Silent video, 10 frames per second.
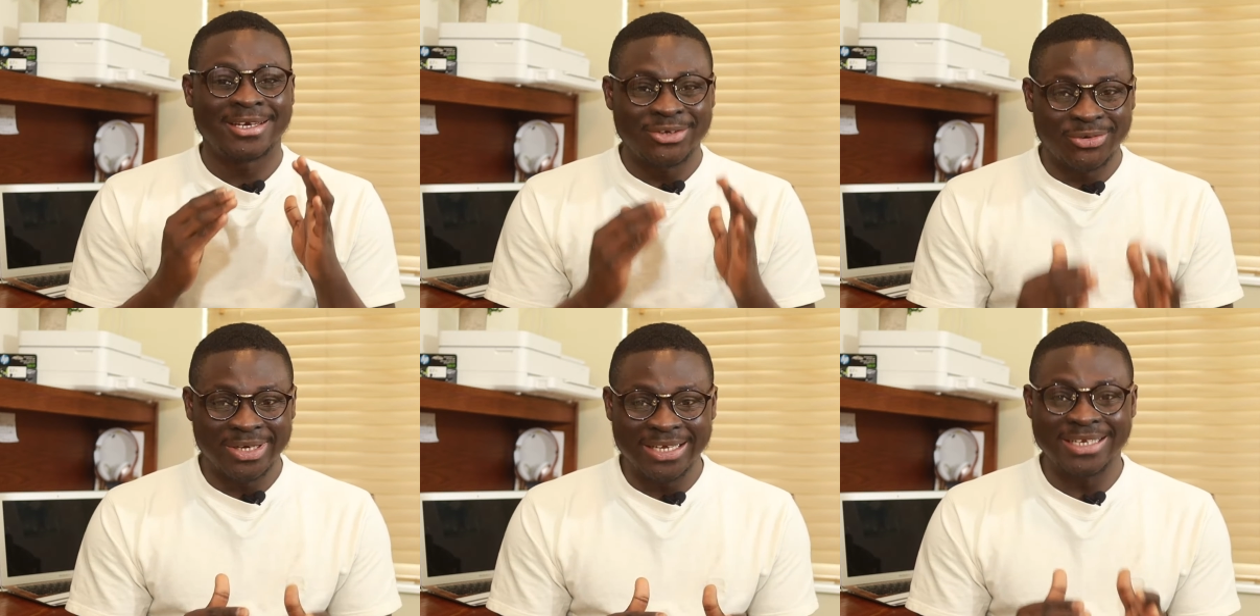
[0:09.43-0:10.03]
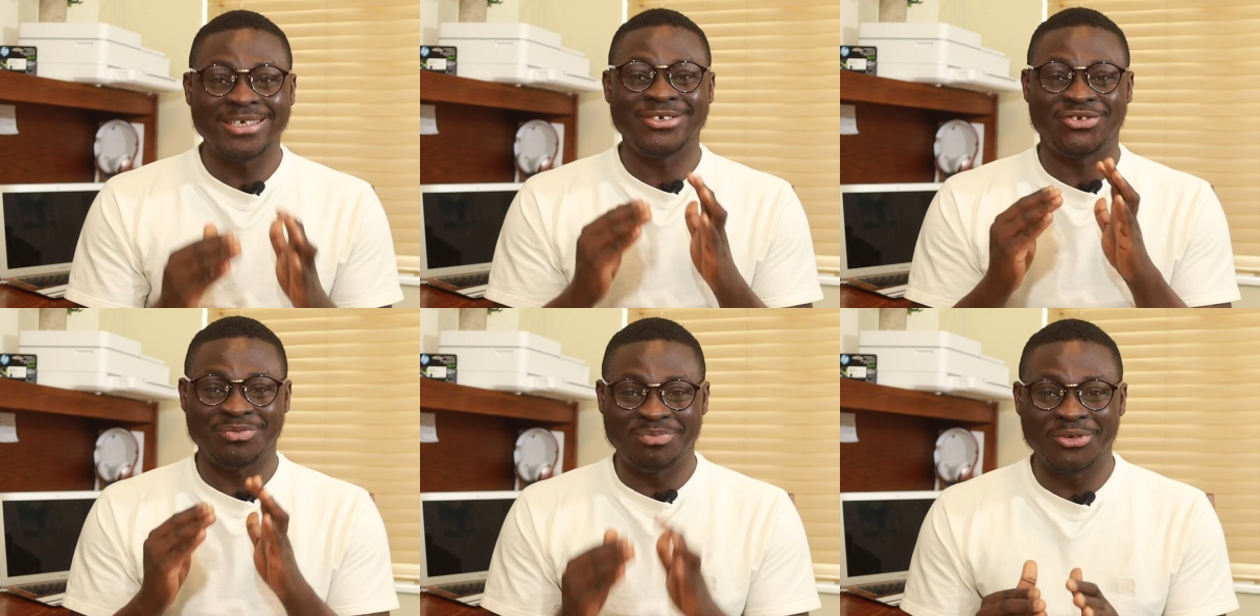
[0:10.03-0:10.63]
you need
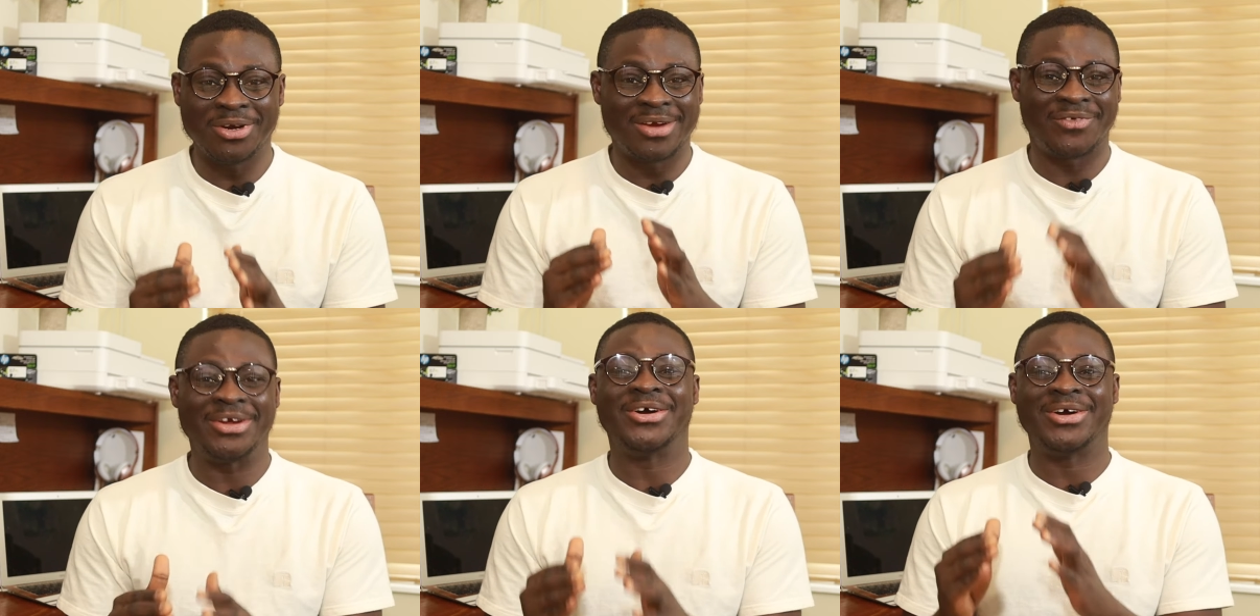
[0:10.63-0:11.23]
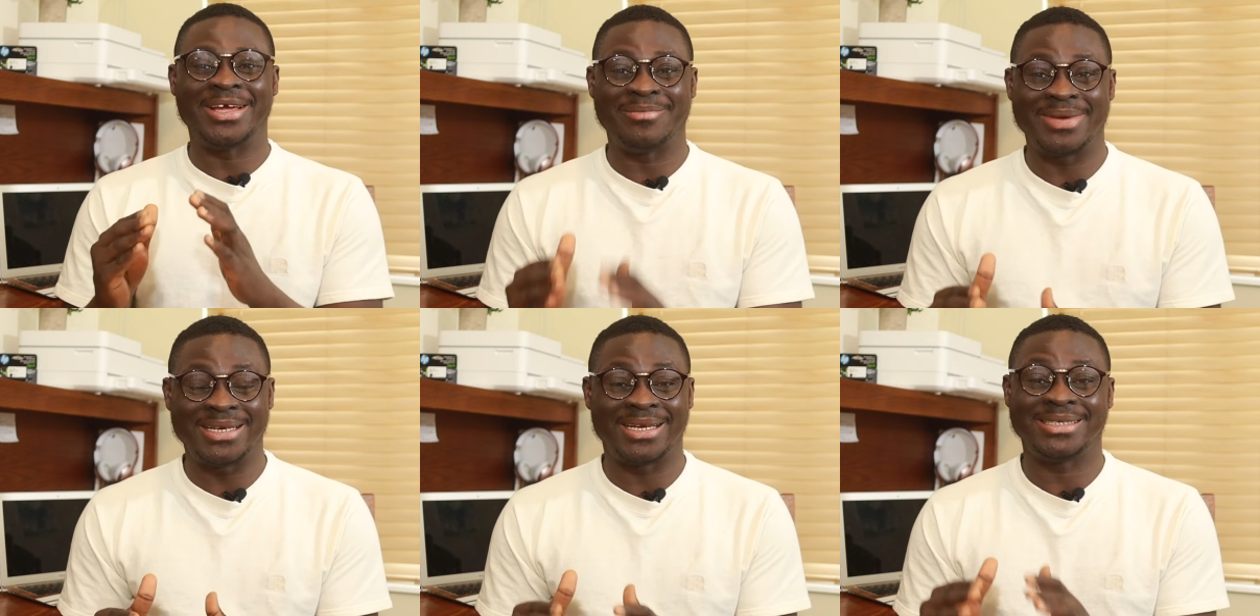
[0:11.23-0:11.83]
to book for your
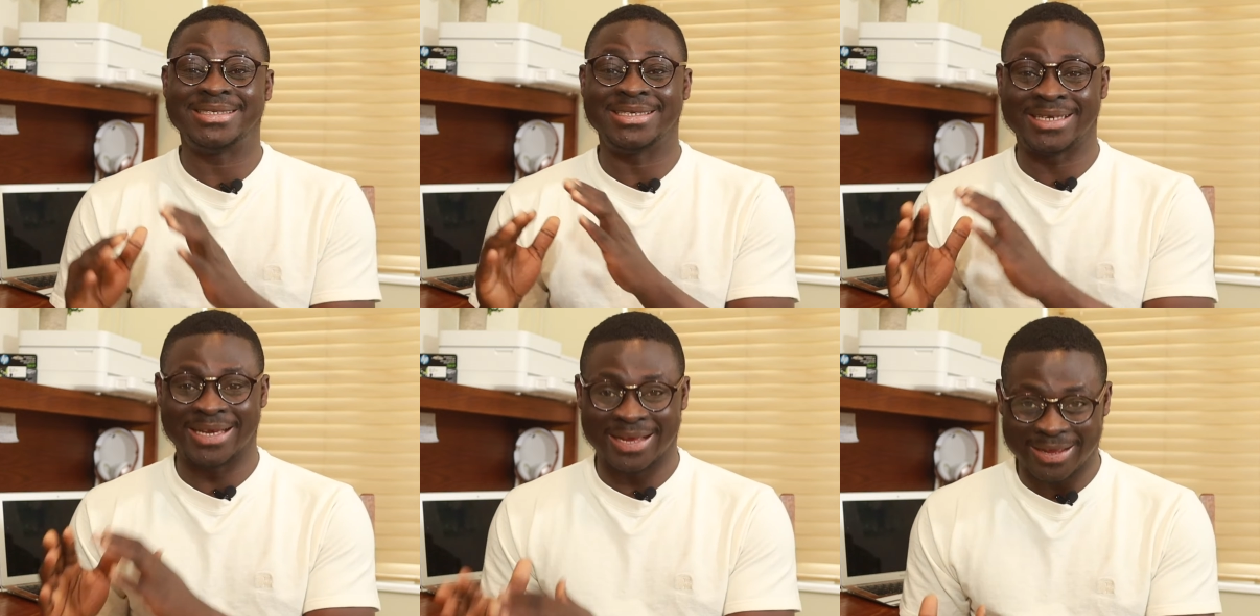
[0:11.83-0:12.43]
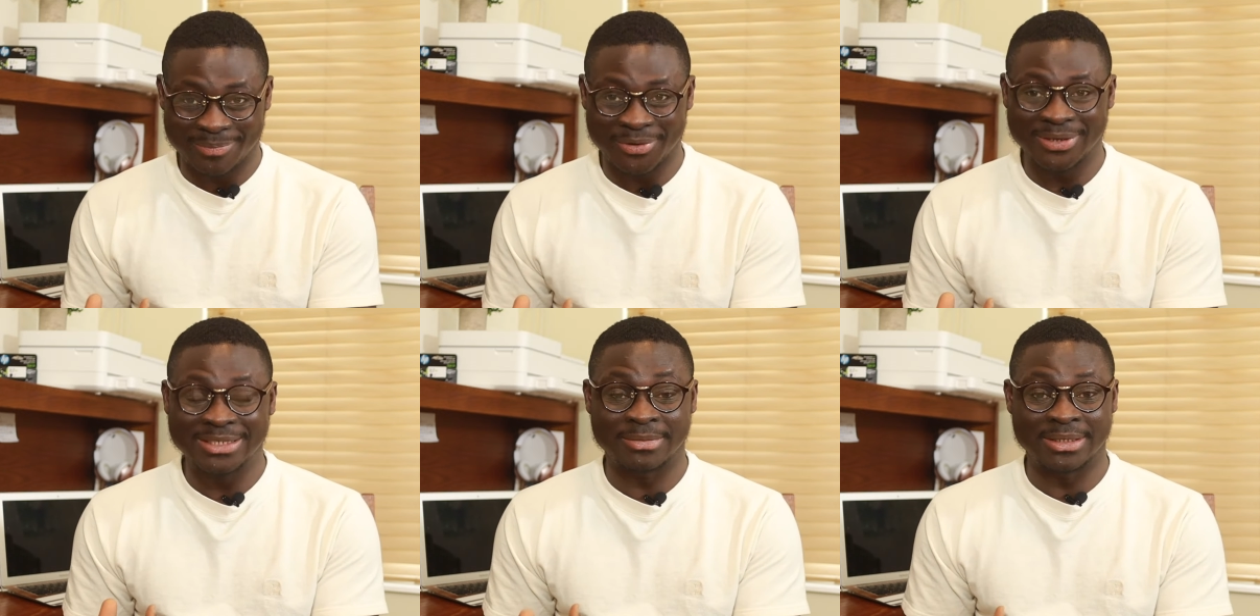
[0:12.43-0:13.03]
emergency
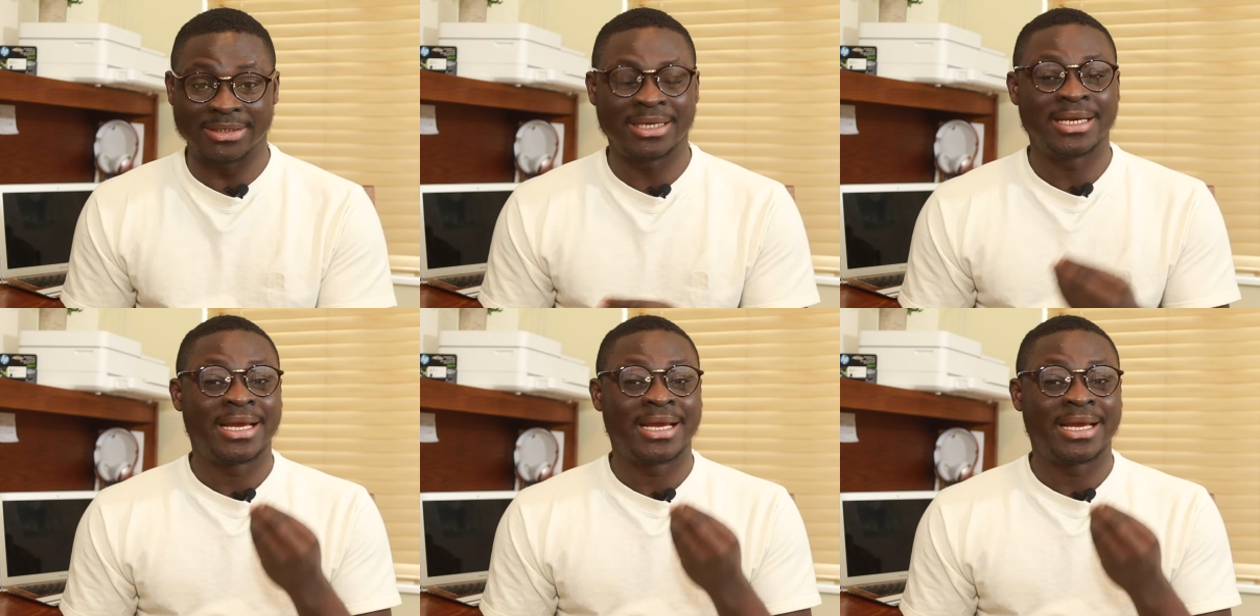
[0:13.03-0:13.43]
appointment.